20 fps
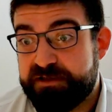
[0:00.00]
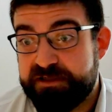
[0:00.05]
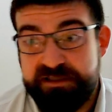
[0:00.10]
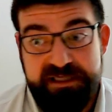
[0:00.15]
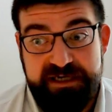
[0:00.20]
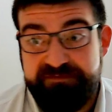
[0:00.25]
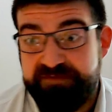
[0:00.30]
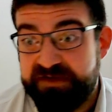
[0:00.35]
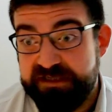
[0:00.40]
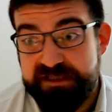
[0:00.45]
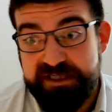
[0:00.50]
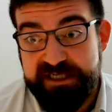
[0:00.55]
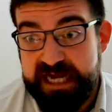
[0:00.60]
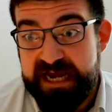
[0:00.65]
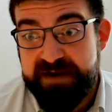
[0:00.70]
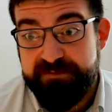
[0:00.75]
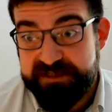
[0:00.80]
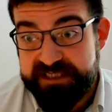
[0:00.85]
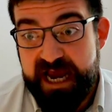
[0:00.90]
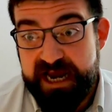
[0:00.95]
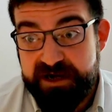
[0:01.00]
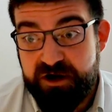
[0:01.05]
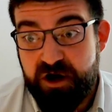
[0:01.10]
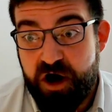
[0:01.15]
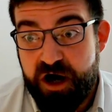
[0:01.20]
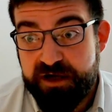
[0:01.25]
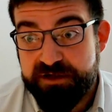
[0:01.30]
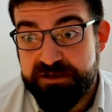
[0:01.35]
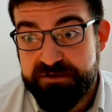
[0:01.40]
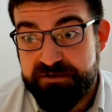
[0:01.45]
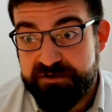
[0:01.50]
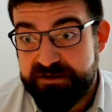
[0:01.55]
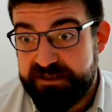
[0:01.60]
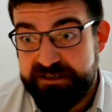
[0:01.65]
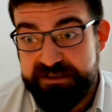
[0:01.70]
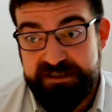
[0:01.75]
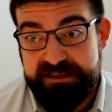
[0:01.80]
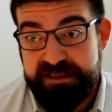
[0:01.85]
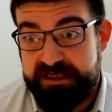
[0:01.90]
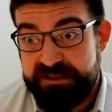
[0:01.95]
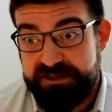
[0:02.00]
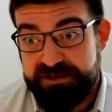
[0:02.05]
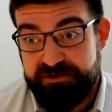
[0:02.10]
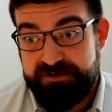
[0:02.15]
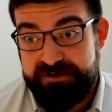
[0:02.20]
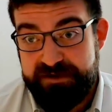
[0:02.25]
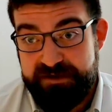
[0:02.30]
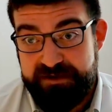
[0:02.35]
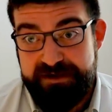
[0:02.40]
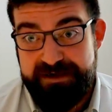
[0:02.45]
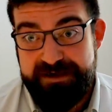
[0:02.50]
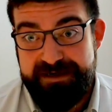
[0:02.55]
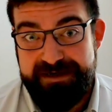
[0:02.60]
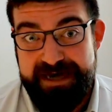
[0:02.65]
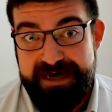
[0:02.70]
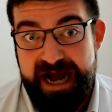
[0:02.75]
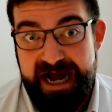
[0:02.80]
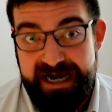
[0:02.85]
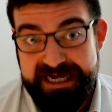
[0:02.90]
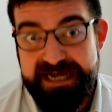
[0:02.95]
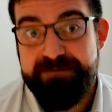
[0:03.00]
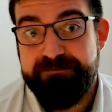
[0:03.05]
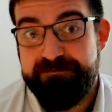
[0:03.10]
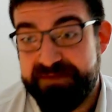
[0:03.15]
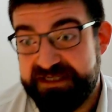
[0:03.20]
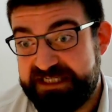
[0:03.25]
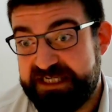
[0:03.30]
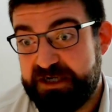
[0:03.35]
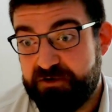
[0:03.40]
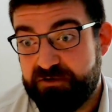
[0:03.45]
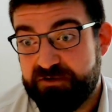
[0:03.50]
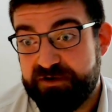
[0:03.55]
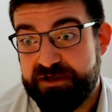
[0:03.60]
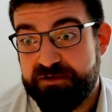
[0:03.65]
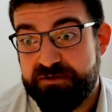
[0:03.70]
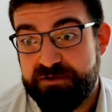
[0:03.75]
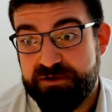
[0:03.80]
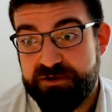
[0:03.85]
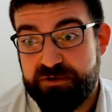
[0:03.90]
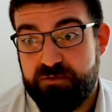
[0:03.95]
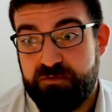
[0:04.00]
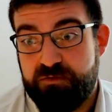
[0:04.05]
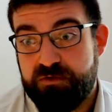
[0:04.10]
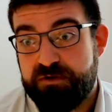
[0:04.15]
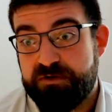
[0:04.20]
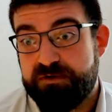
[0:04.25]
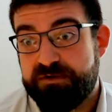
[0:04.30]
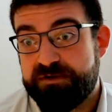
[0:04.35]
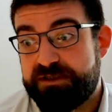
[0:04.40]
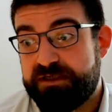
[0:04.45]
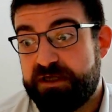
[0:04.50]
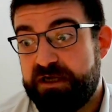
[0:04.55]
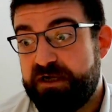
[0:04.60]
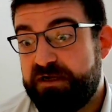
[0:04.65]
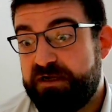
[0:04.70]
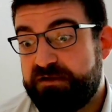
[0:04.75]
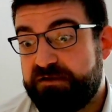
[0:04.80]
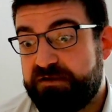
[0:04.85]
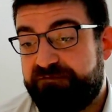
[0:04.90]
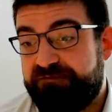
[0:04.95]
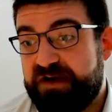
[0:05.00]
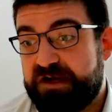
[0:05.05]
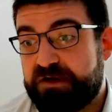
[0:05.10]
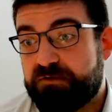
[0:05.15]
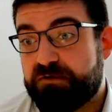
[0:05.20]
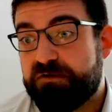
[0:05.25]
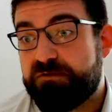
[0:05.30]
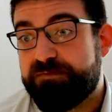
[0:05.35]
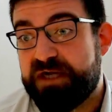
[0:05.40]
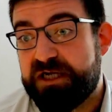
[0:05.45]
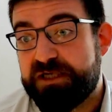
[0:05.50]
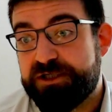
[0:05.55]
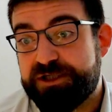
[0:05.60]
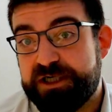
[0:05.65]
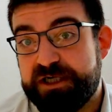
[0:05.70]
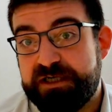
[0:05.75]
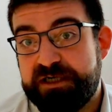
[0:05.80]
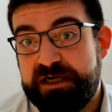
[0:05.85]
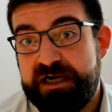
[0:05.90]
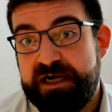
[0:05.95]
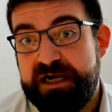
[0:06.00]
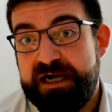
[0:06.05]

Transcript: It's even in the name, it's high cost, right? These studies are not immaterial towards the federal budget.